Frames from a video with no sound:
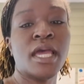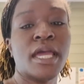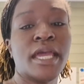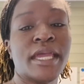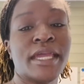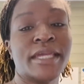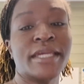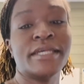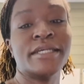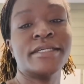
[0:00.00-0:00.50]

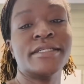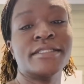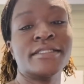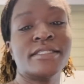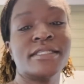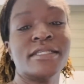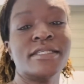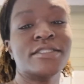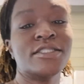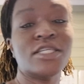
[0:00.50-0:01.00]

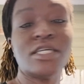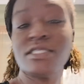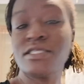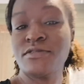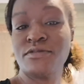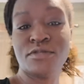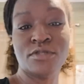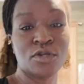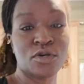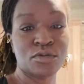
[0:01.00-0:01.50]
And
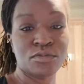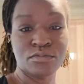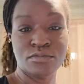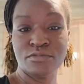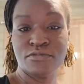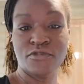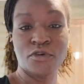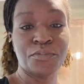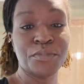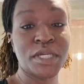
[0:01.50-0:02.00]
just,
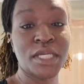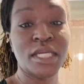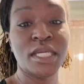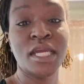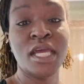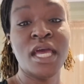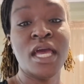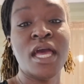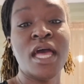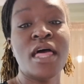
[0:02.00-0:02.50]
for
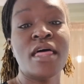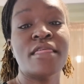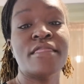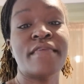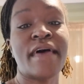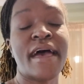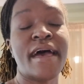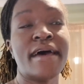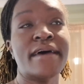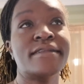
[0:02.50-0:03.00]
me,
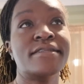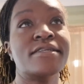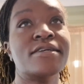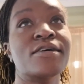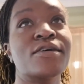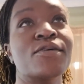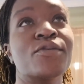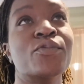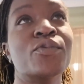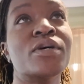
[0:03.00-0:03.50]
that
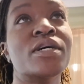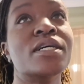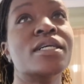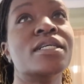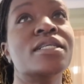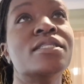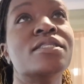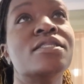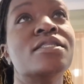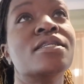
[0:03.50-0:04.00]

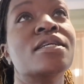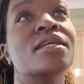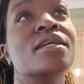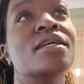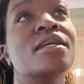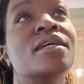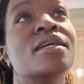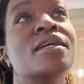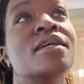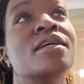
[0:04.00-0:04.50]
was
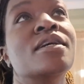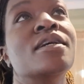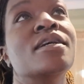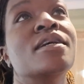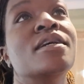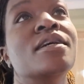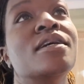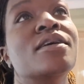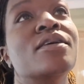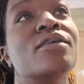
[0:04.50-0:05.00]

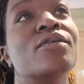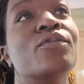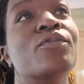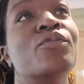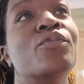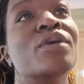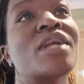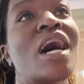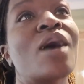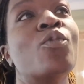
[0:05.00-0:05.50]

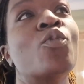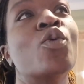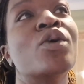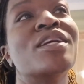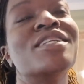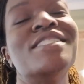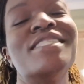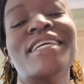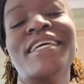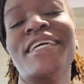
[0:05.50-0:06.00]
when I
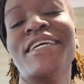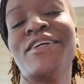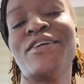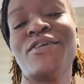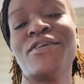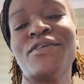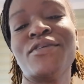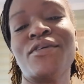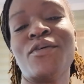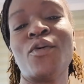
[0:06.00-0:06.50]
wanted to
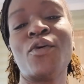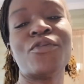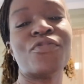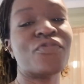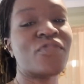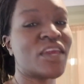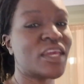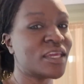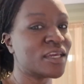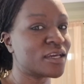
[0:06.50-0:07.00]
hear or
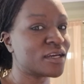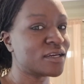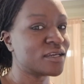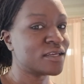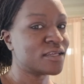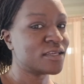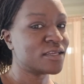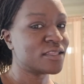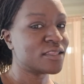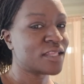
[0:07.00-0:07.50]
think
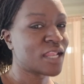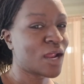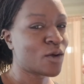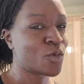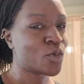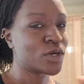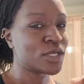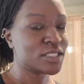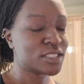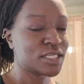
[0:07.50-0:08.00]
that I
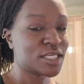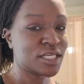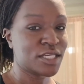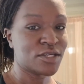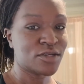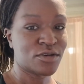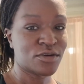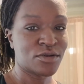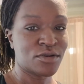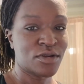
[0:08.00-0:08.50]
wanted to
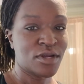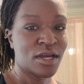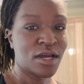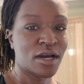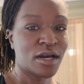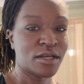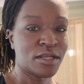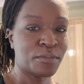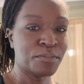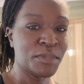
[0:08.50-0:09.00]
hear
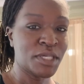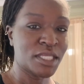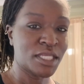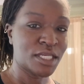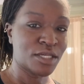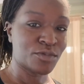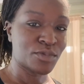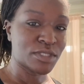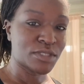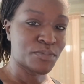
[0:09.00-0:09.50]
an
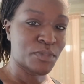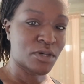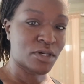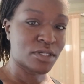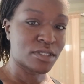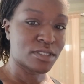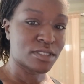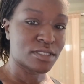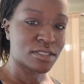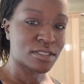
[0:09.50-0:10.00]
immediate
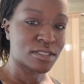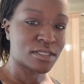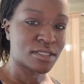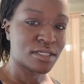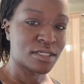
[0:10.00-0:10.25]
response.